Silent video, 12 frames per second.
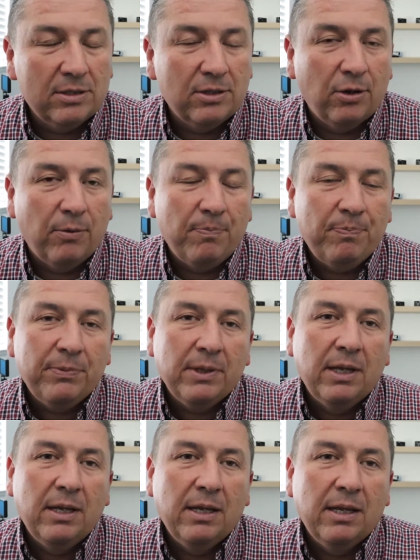So
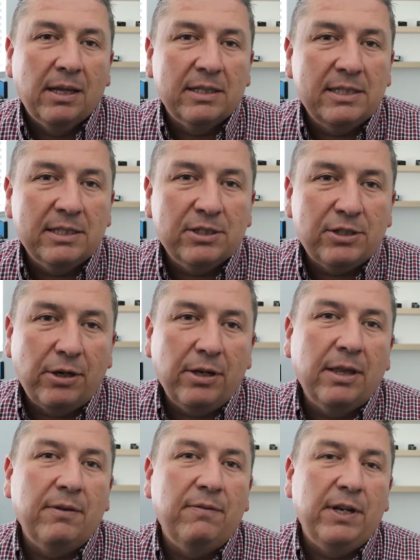let's get started on the